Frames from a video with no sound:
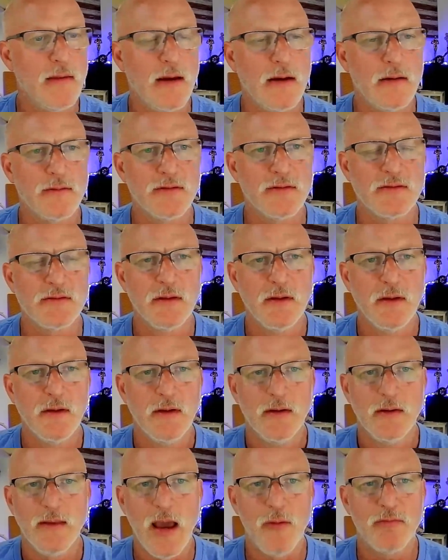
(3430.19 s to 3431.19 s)
That
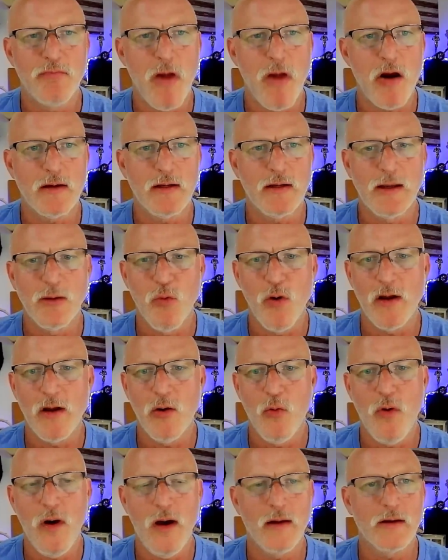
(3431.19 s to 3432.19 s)
was marketing
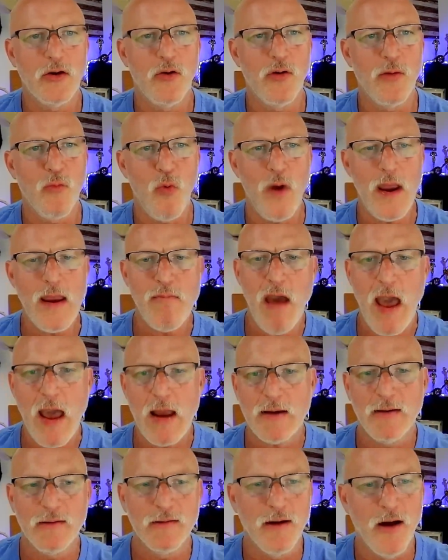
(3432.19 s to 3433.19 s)
101 going way
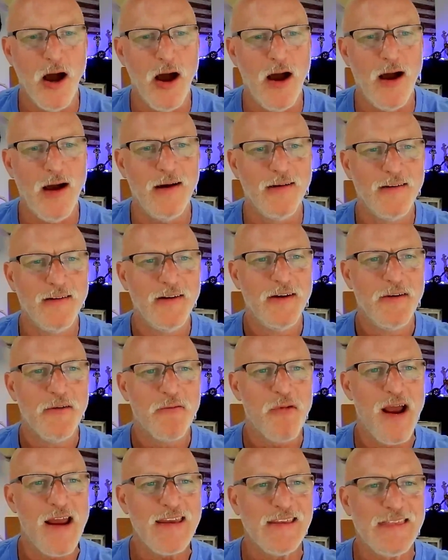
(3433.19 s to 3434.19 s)
back.
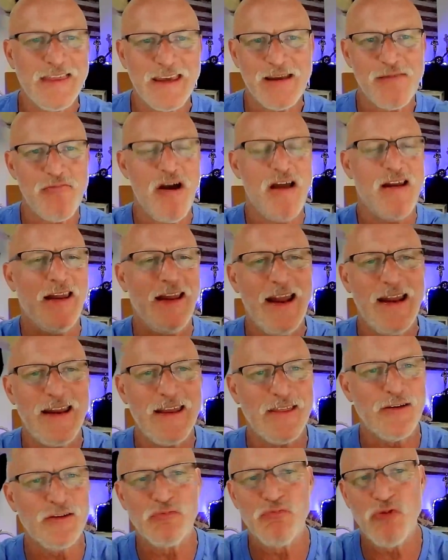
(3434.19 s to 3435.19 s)
Right? You think about it, any of
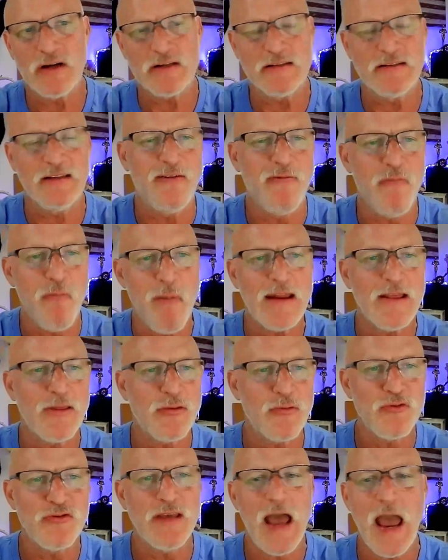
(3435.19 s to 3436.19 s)
those books that have made it
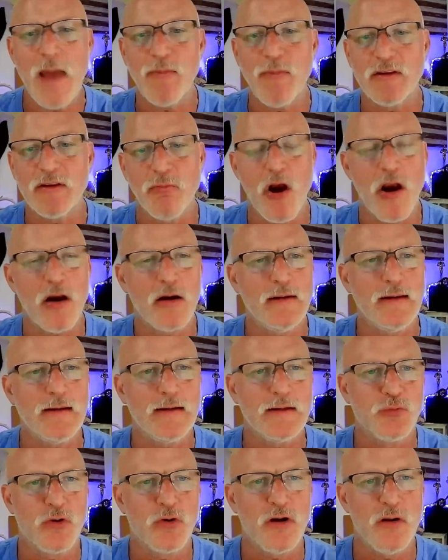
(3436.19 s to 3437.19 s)
through time, it's marketing,
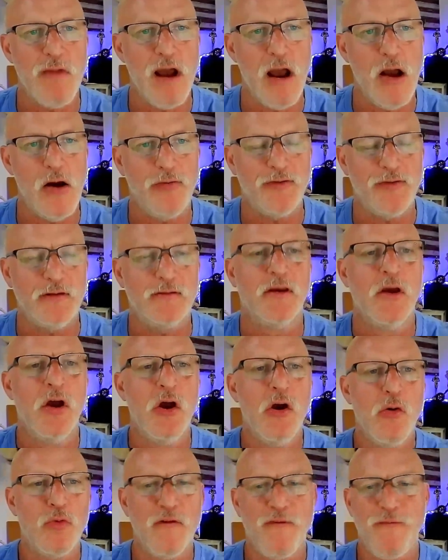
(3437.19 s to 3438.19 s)
it's word of mouth, it's
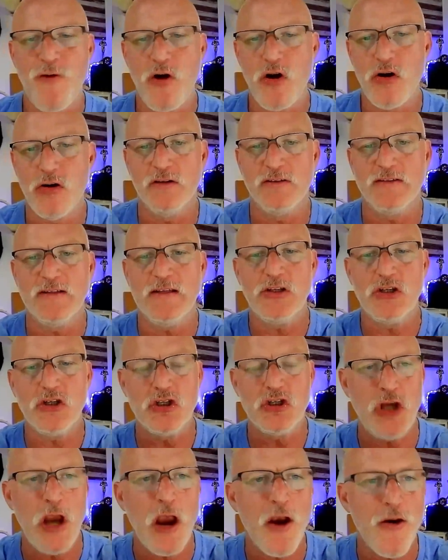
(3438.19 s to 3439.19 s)
referrals, it's
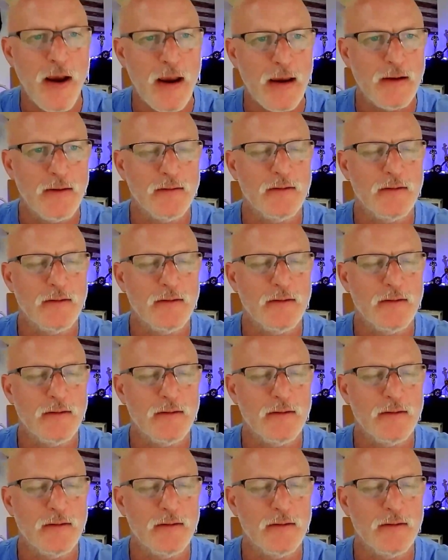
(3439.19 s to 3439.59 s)
sharing.